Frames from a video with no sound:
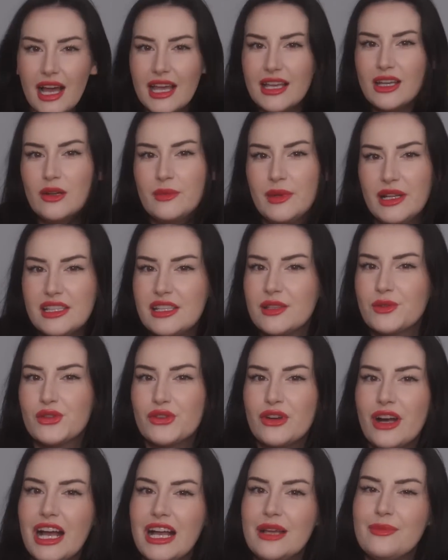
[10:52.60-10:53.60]
like, comment, and
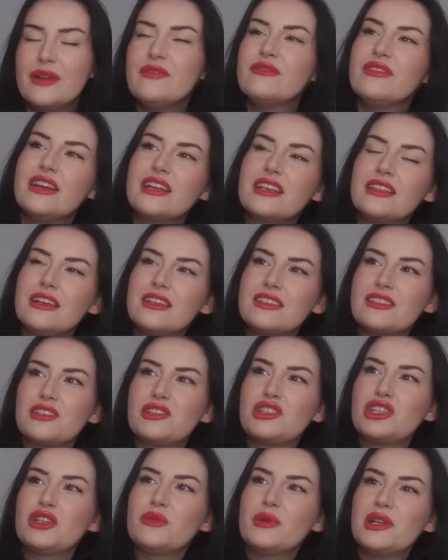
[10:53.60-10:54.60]
subscribe. I'm very close
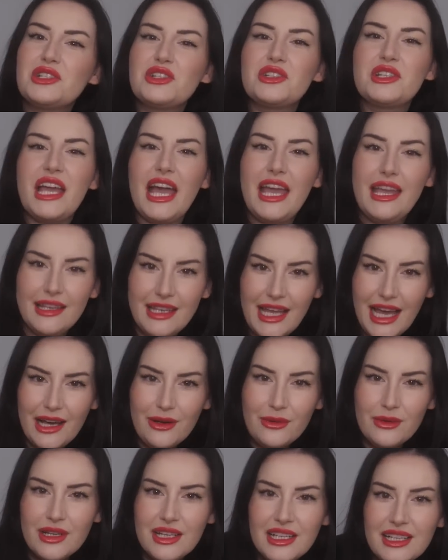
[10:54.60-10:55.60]
to 200k
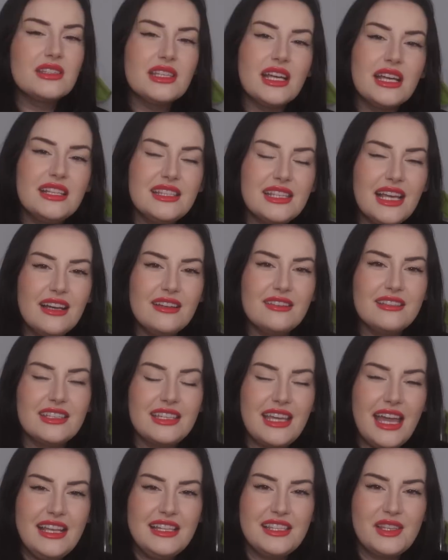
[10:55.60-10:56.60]
now. Turns out
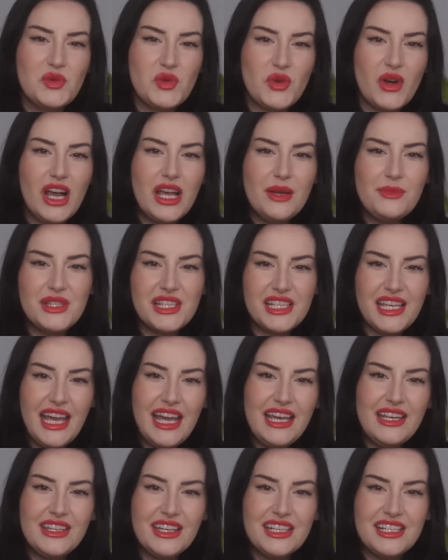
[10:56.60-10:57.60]
to gain subscribers
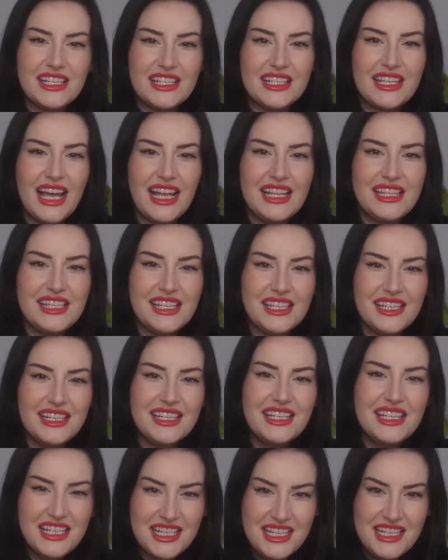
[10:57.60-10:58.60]
again, I just had
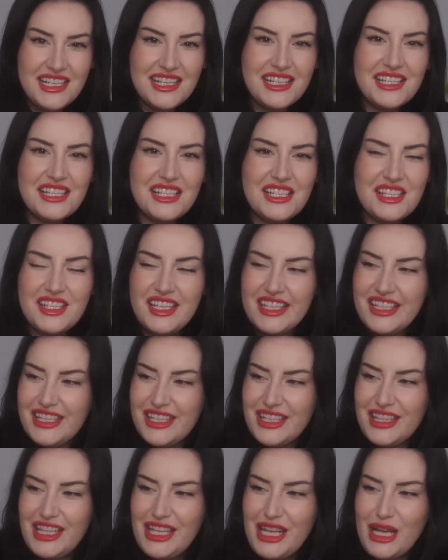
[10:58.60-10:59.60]
to
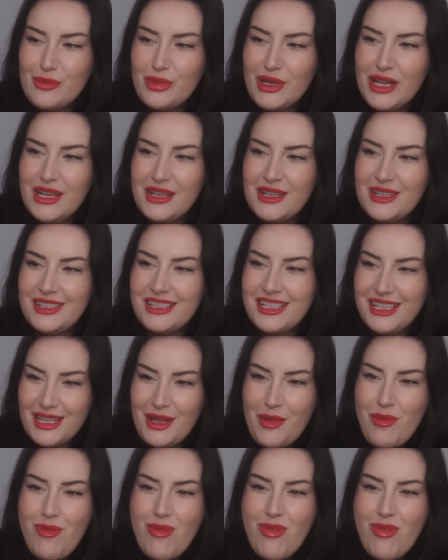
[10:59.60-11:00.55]
consistently upload